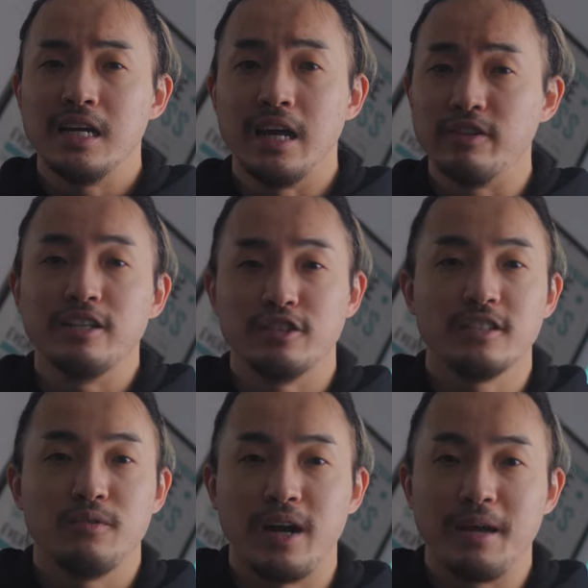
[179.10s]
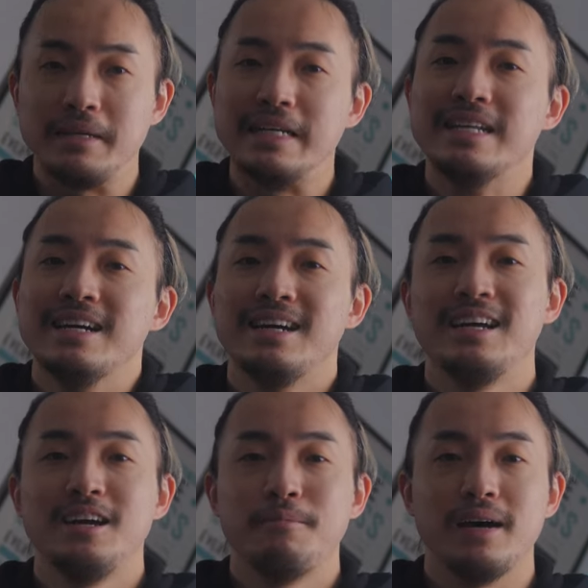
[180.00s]
if you understand what I mean.
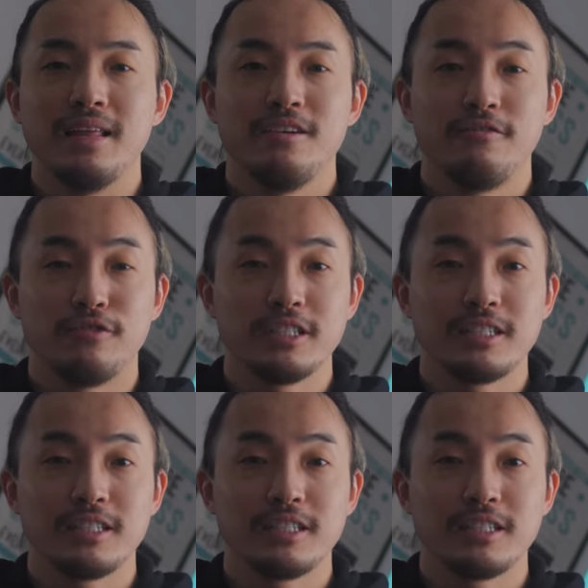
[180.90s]
But for